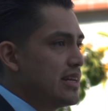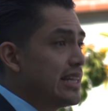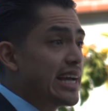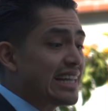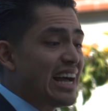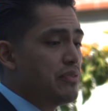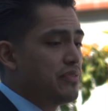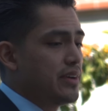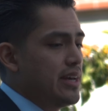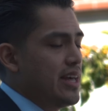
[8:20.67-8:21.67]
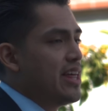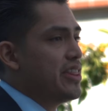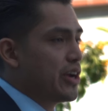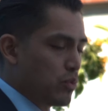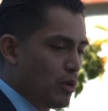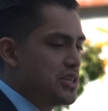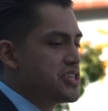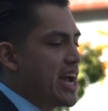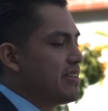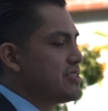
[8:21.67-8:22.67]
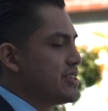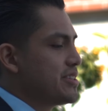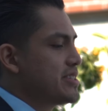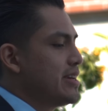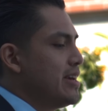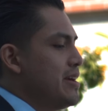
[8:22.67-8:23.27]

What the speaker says: Like life, there will be challenges,